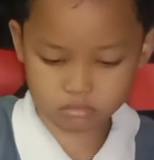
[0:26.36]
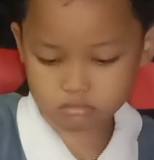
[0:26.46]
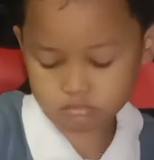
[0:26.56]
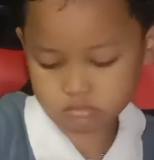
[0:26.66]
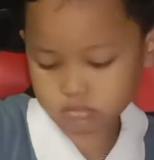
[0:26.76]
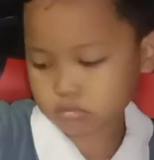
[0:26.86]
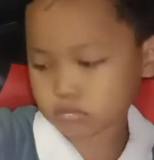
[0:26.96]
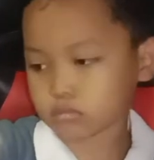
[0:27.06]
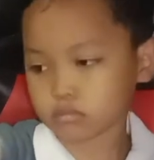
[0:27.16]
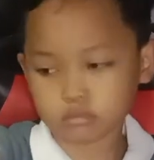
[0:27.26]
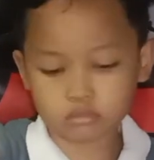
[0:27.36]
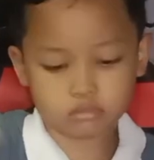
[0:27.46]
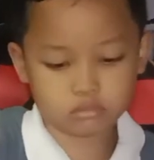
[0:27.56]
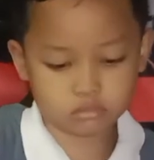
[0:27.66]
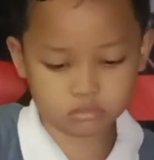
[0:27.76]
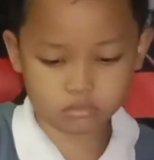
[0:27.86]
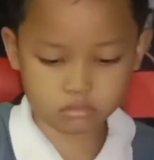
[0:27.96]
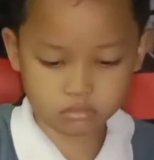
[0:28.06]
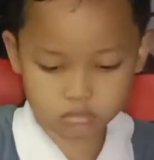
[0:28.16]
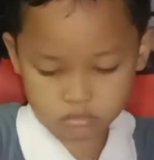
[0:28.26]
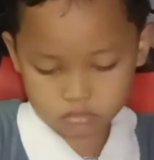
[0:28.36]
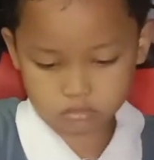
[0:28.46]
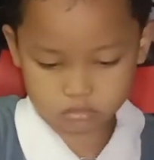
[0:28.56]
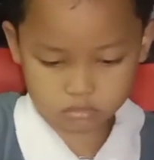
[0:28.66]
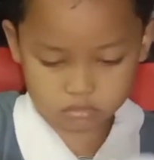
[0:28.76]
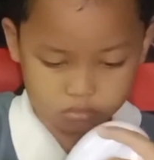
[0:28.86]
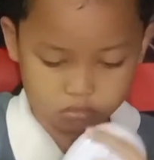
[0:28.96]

Nobody speaks.